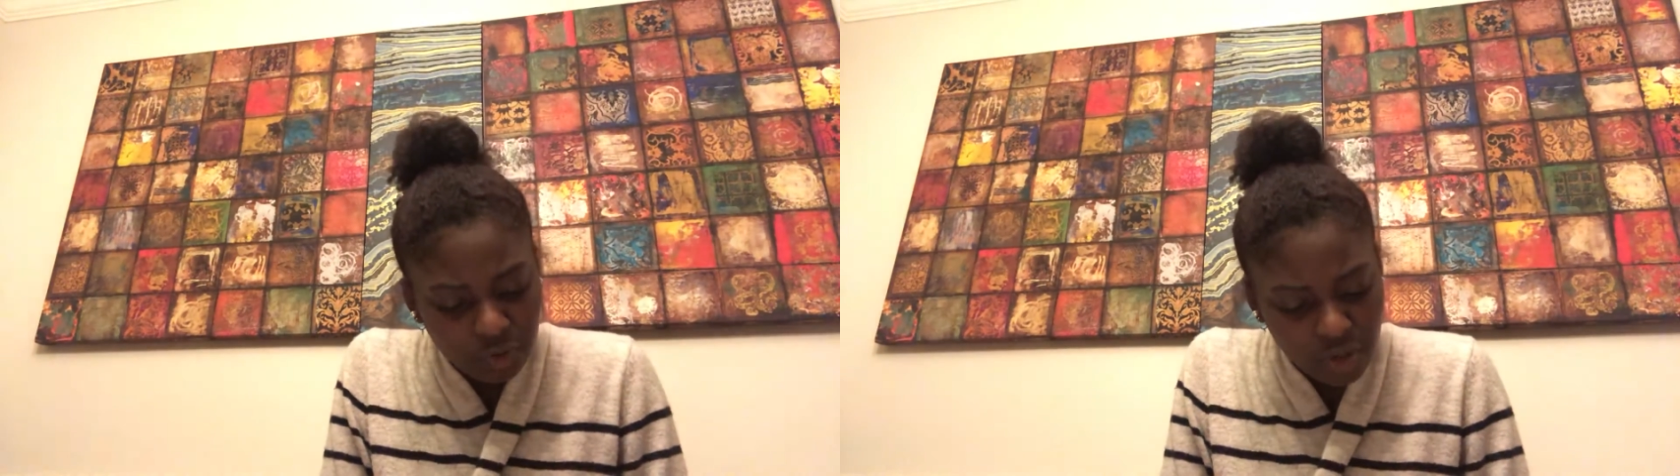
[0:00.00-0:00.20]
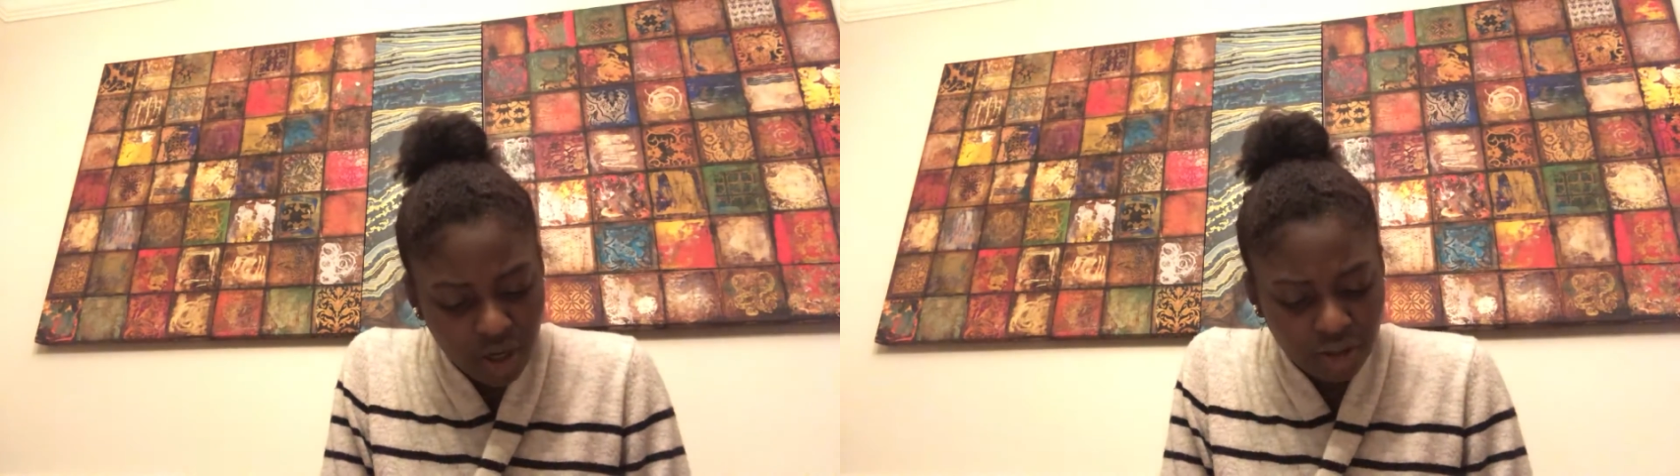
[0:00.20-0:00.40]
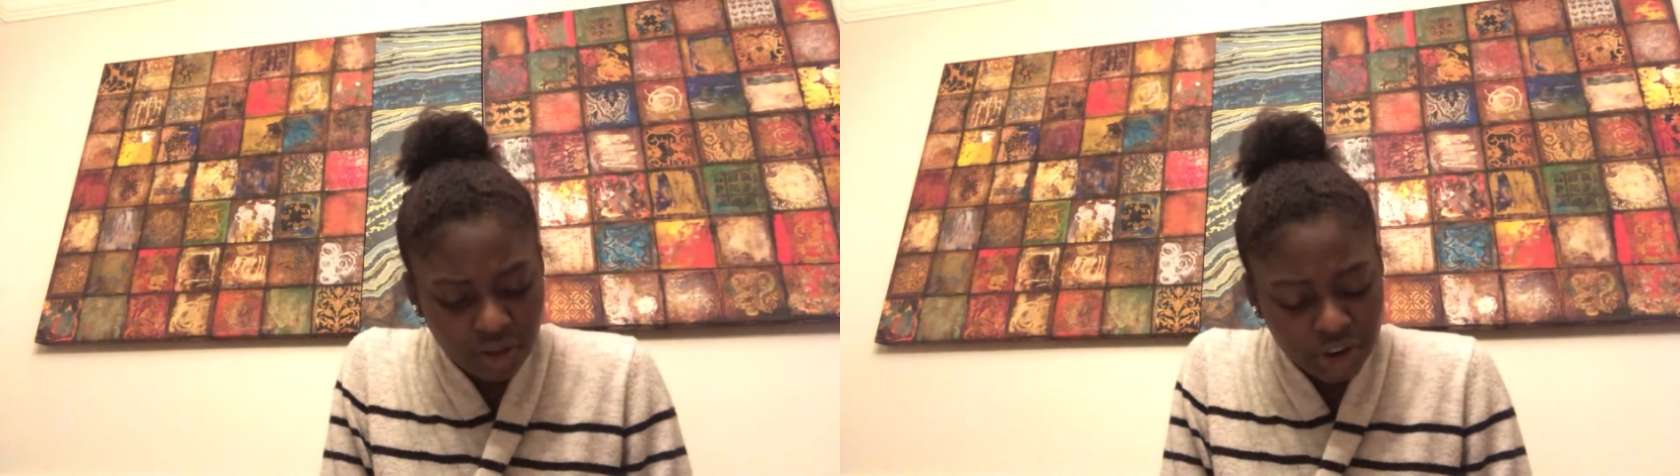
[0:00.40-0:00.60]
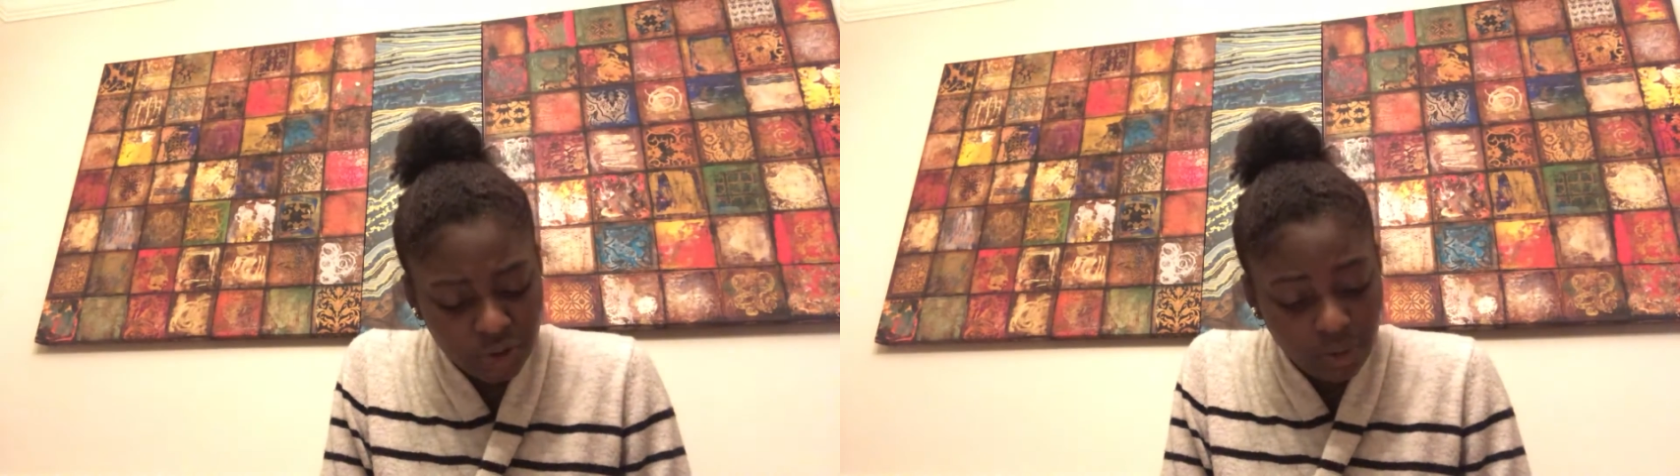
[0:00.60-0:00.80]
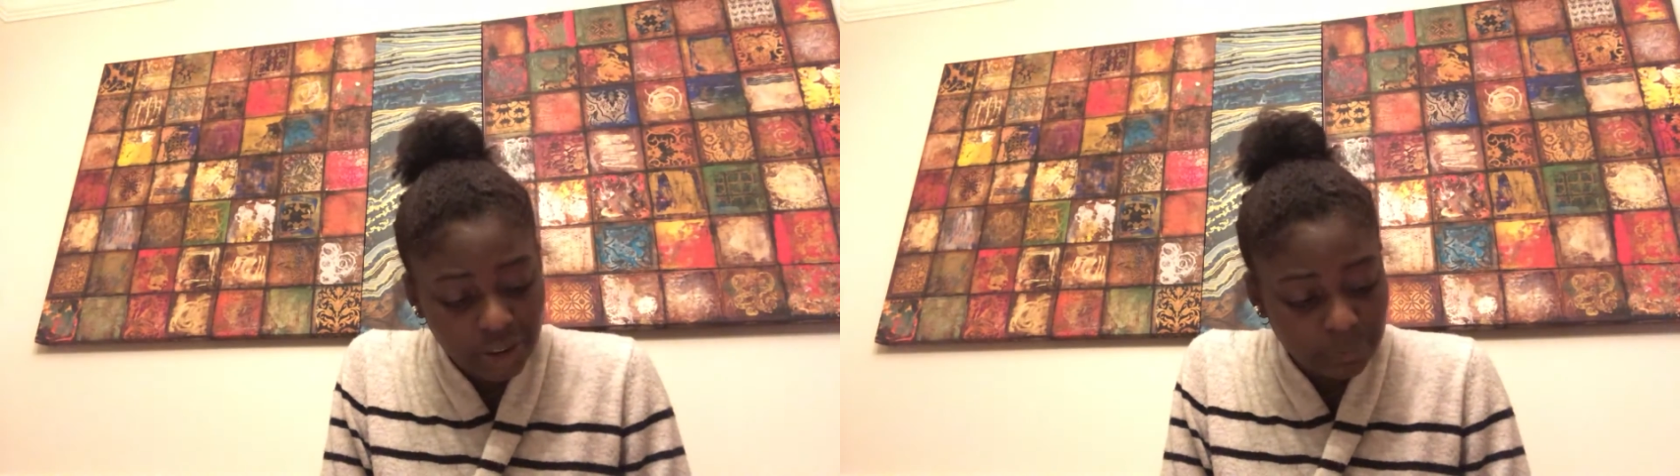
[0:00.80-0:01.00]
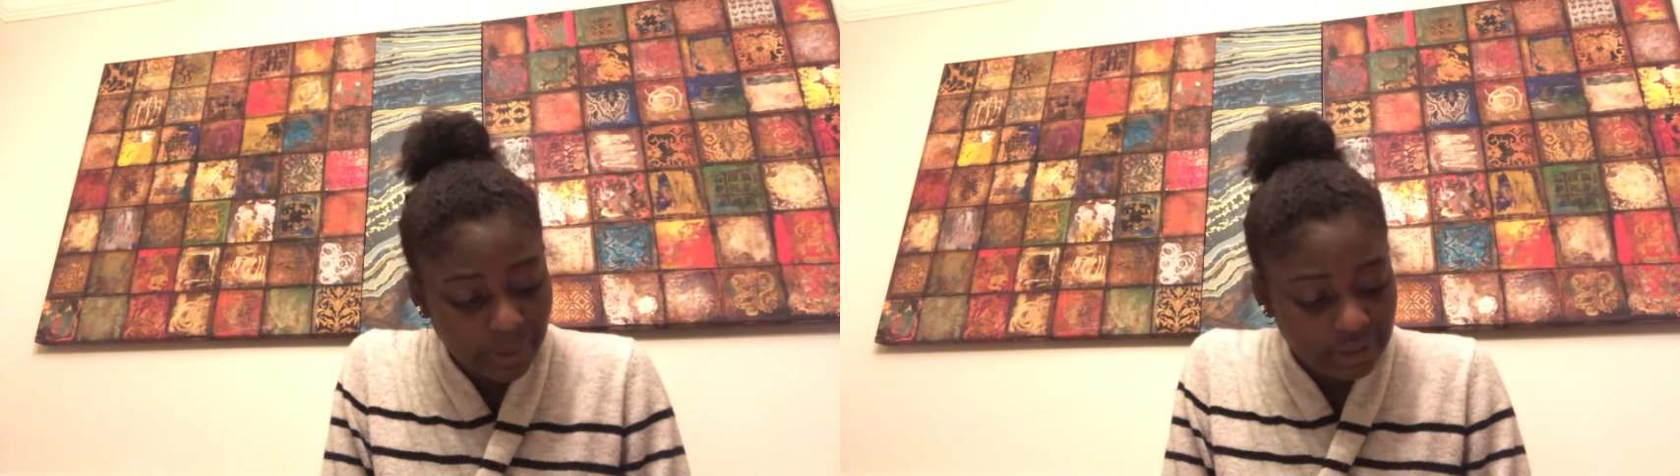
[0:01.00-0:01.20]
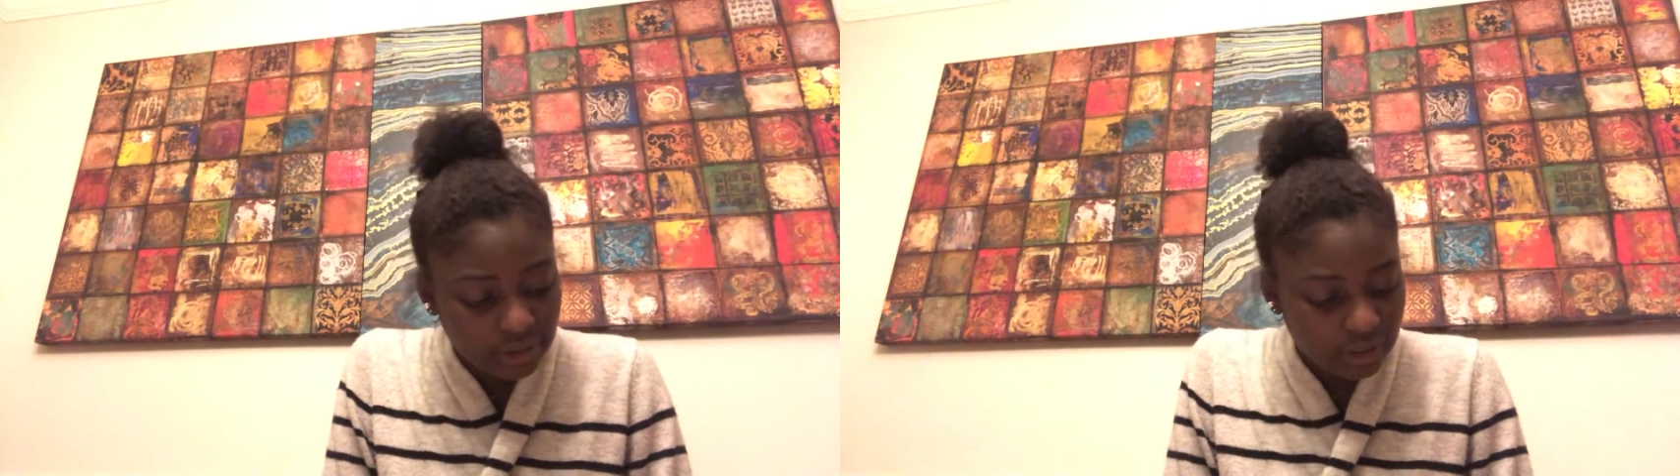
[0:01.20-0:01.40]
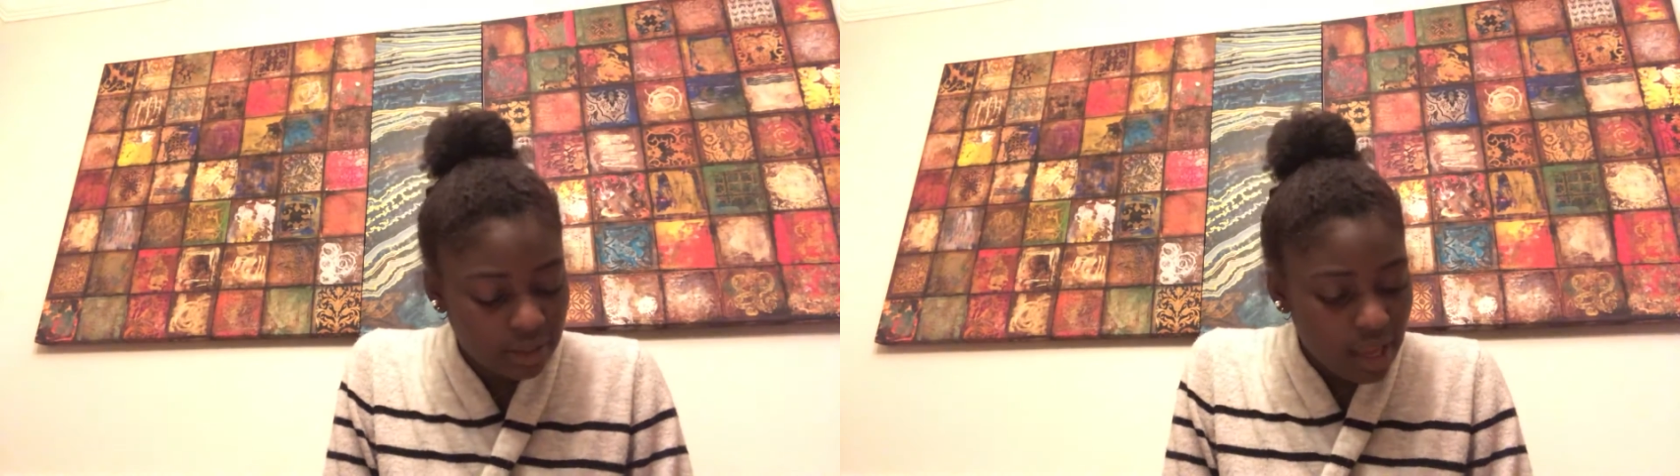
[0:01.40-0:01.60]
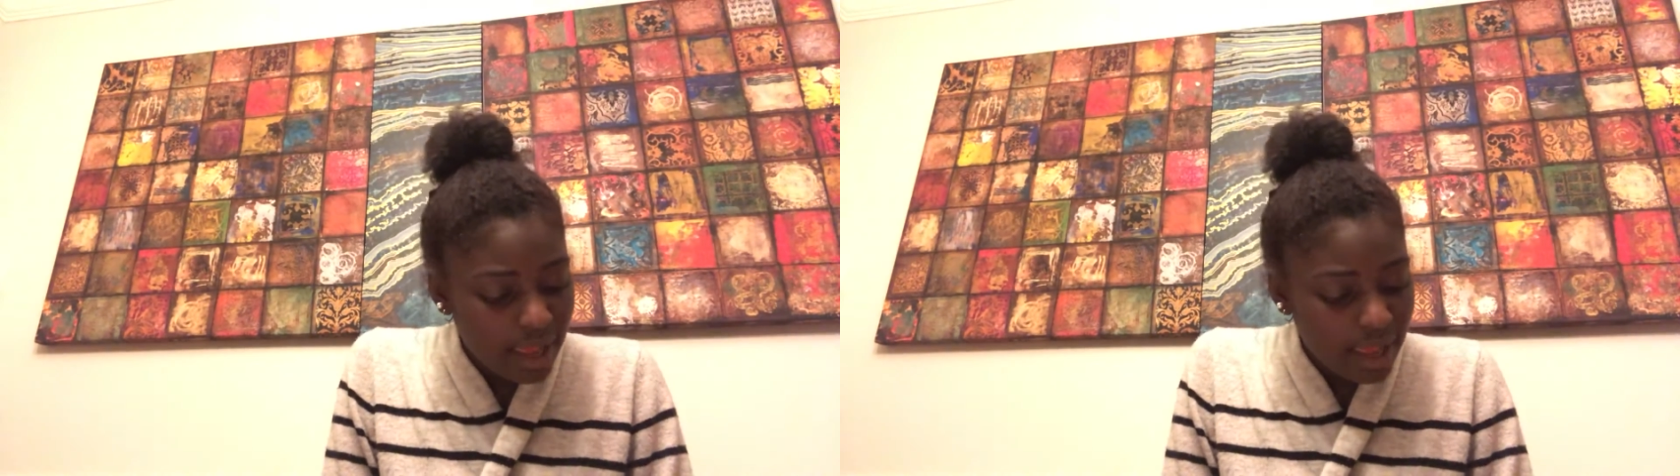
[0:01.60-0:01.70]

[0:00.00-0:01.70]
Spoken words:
wrong, so unexpected.